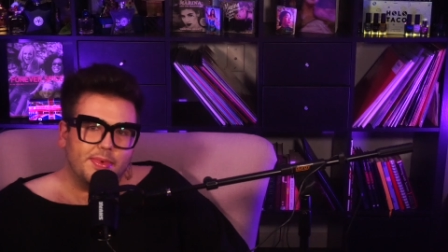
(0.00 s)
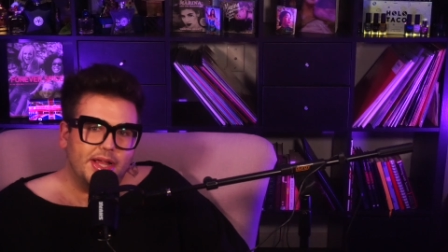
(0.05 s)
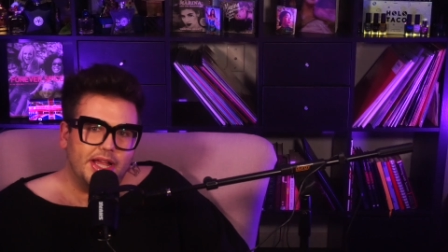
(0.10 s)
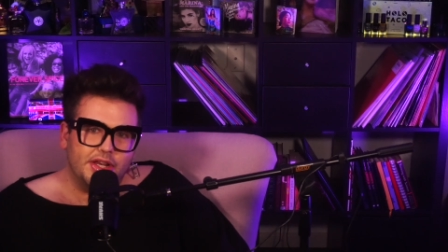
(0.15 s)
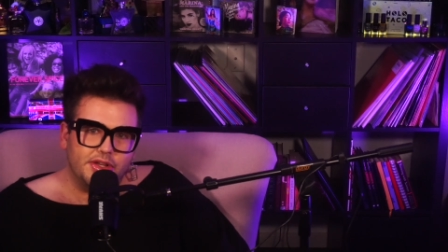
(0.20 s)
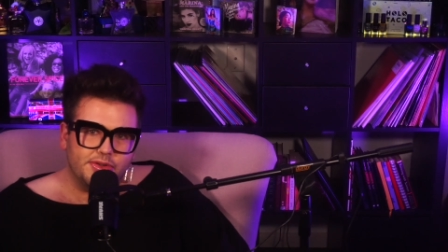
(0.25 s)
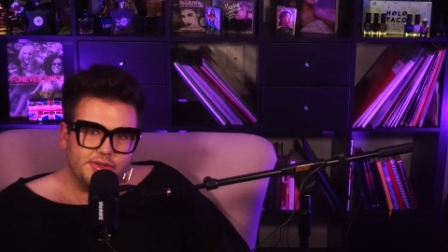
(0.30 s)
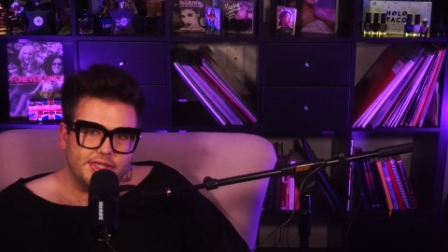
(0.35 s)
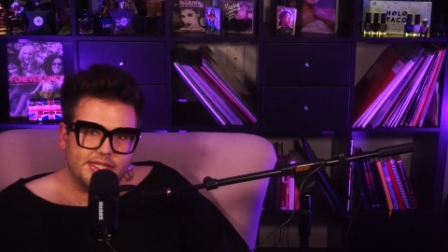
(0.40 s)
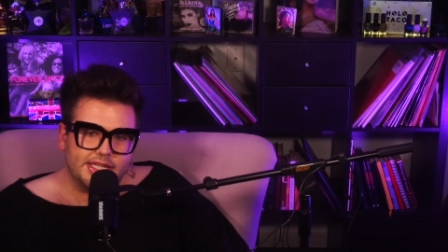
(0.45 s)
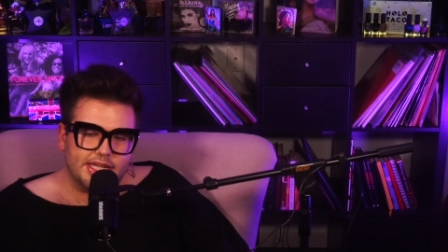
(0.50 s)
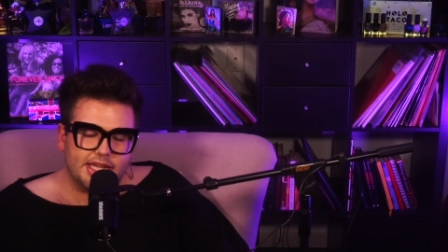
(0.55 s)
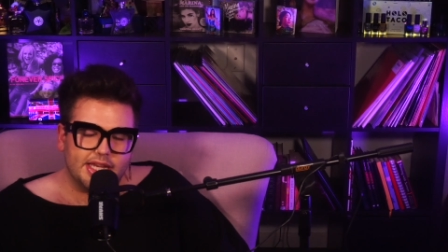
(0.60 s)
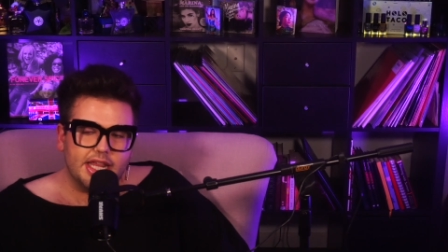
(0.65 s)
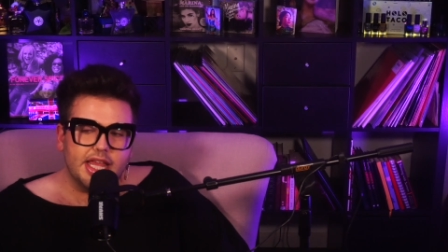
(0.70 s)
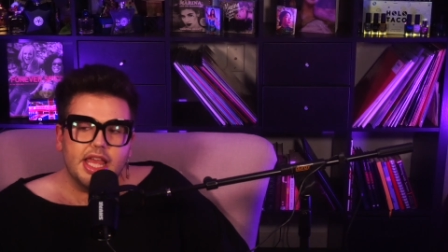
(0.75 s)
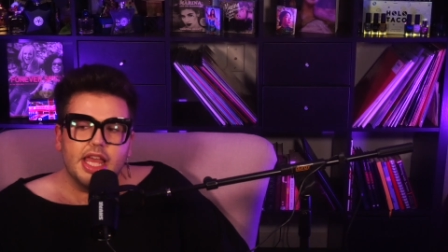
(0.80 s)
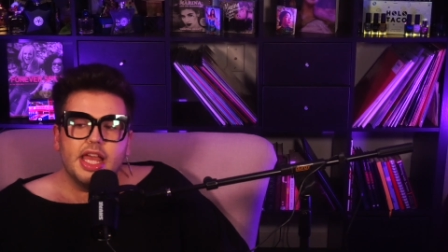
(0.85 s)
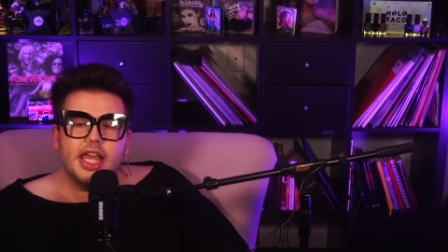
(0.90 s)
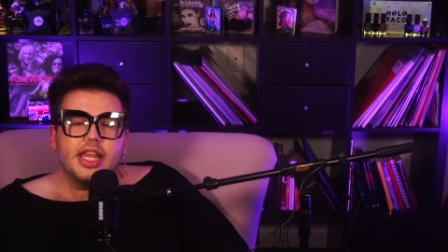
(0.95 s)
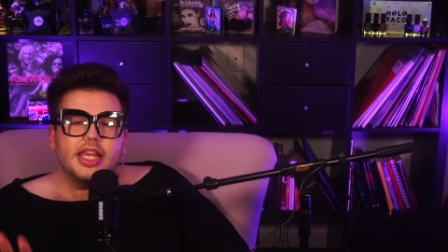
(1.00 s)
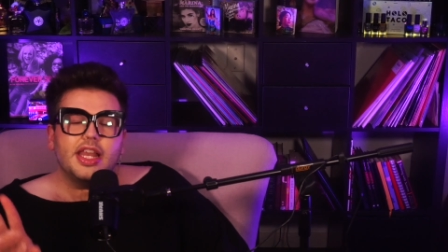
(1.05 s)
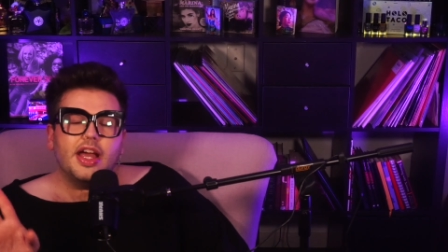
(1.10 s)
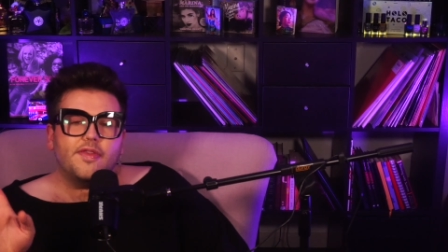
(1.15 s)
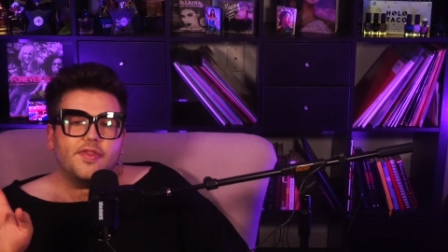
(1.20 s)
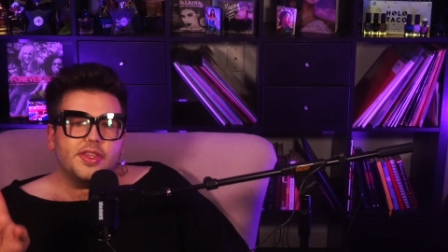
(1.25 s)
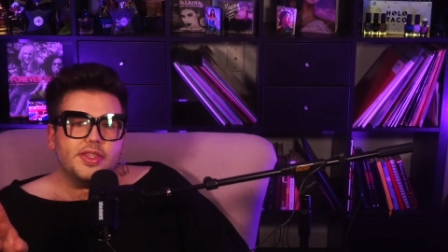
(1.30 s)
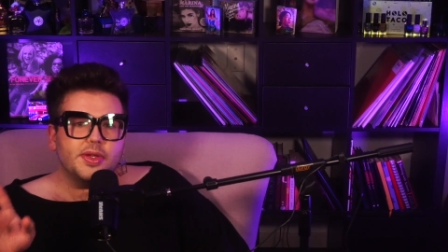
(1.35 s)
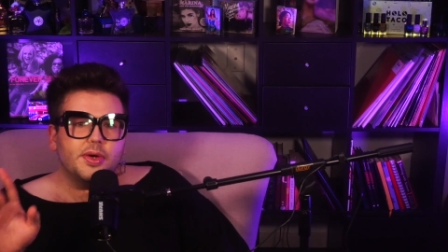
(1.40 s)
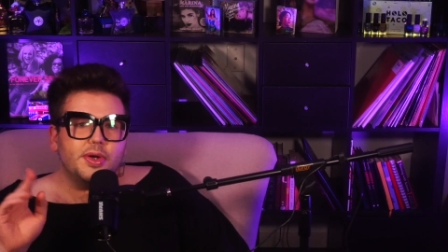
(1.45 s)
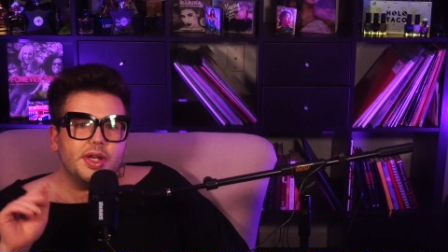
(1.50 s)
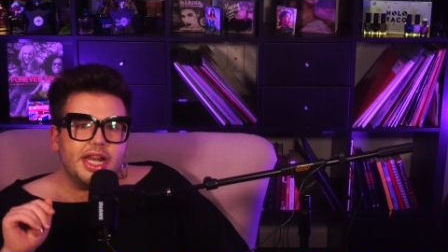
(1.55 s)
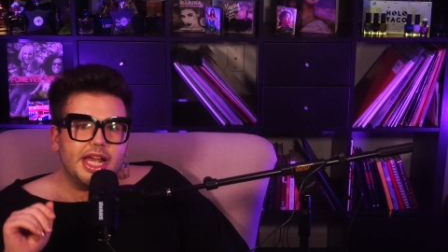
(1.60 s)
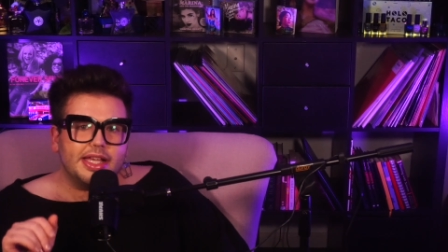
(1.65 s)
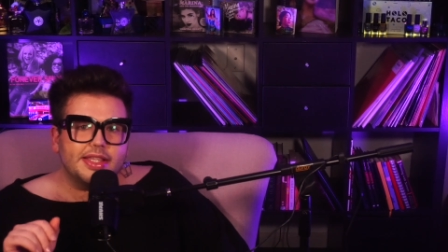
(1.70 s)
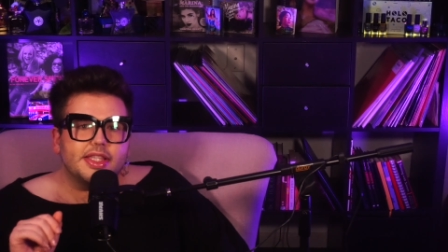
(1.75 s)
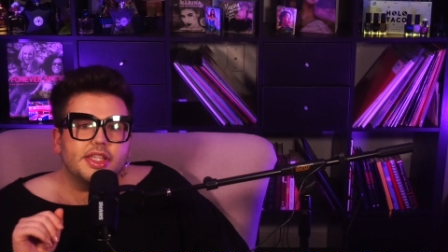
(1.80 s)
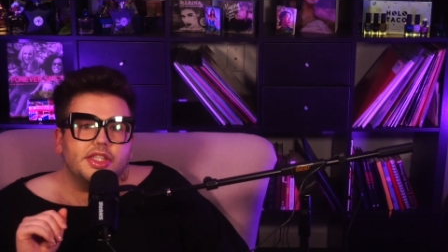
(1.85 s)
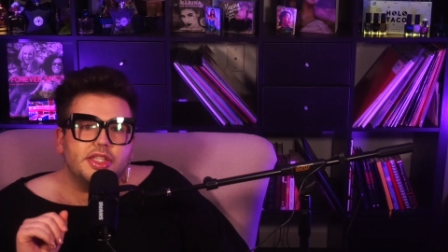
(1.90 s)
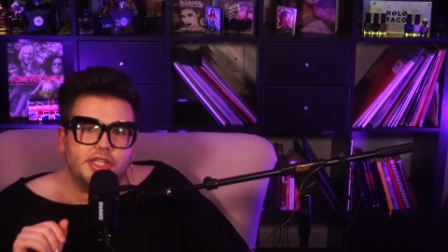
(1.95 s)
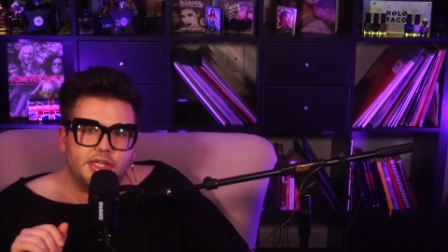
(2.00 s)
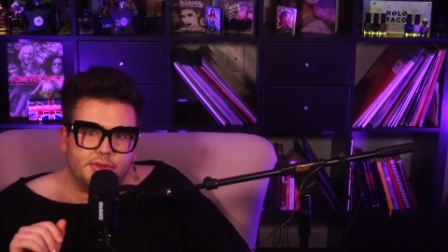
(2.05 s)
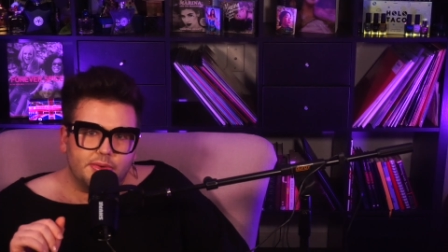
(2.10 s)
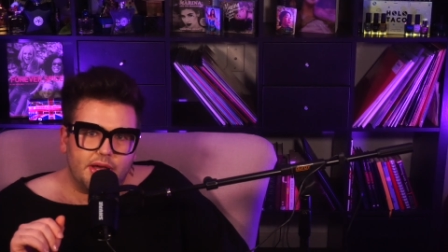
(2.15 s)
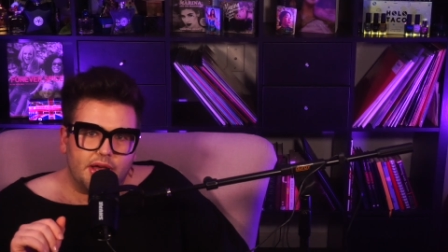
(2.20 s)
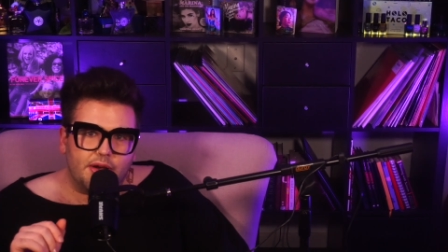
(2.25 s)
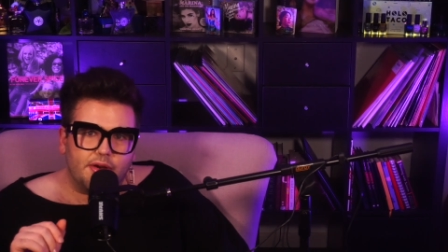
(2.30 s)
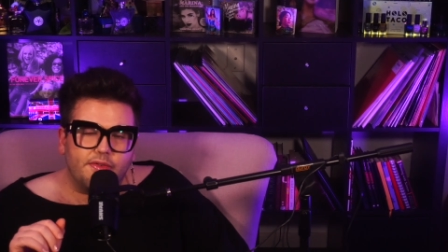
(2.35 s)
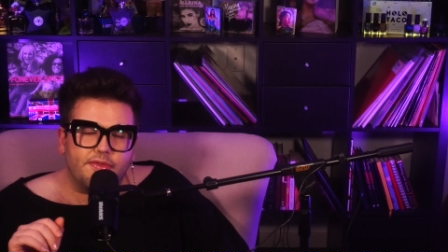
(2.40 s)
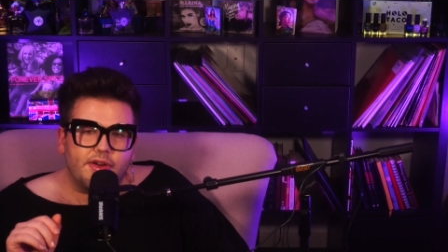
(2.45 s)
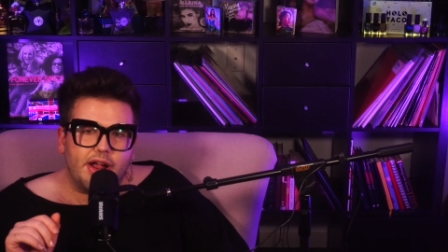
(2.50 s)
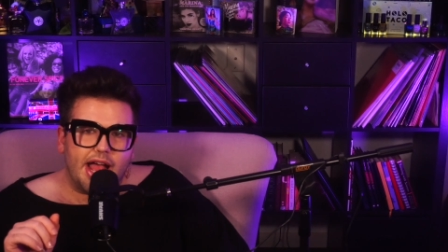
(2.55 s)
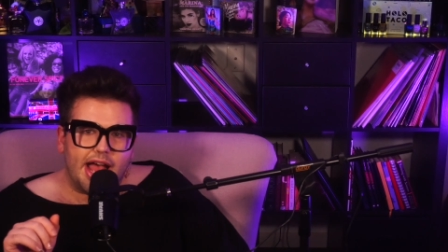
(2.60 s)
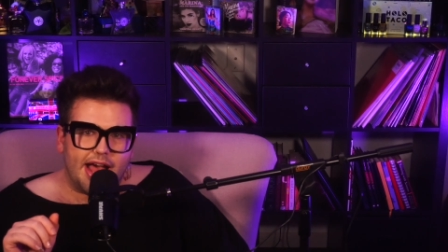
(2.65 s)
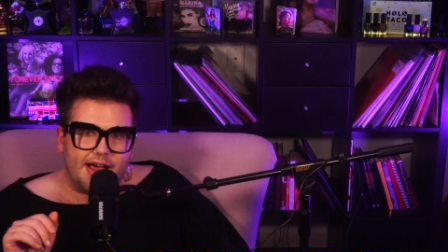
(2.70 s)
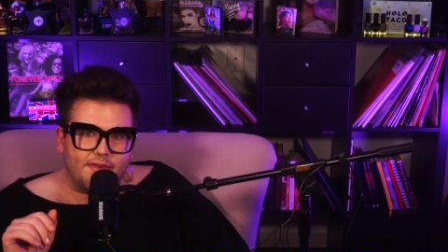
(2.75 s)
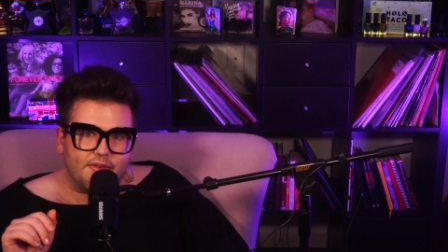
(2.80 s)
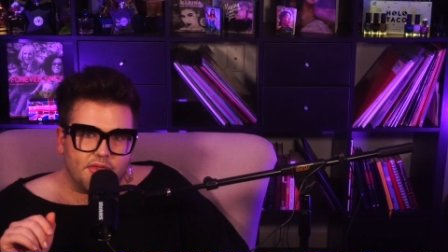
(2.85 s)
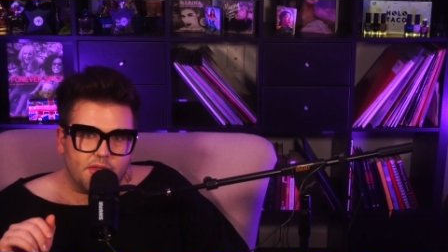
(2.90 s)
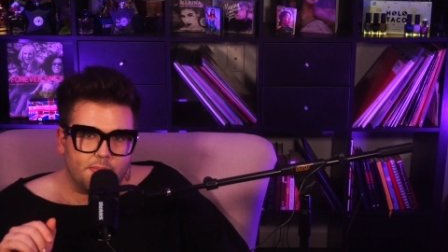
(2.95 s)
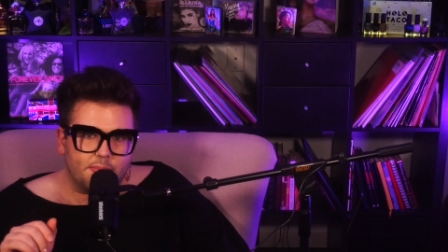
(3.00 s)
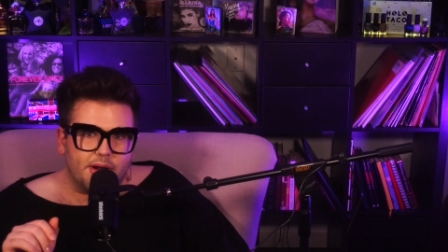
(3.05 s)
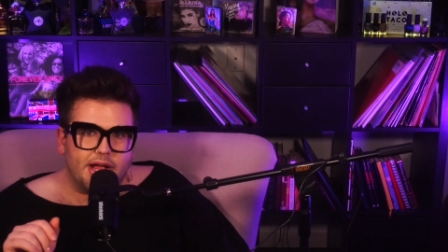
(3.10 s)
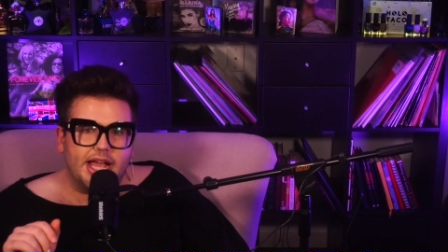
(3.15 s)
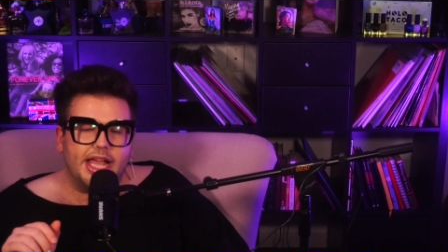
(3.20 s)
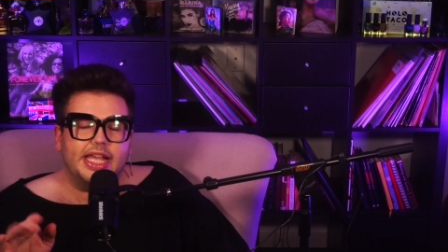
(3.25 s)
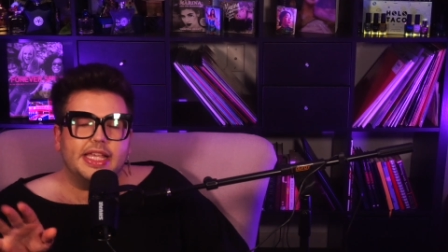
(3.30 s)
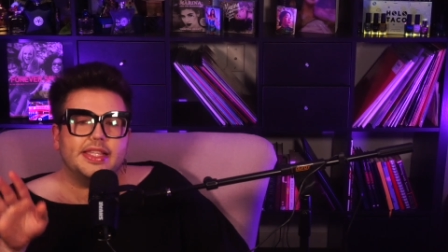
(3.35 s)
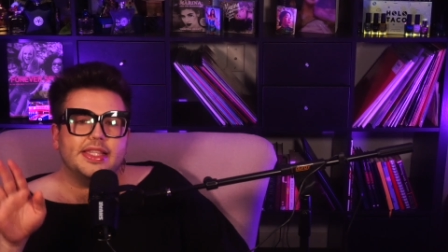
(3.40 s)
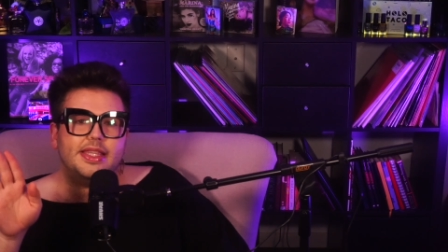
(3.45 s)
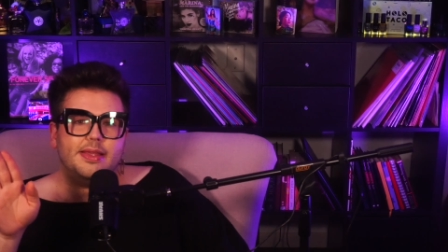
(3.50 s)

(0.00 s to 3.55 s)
interested. Now, if you sold it as a duo for half the price,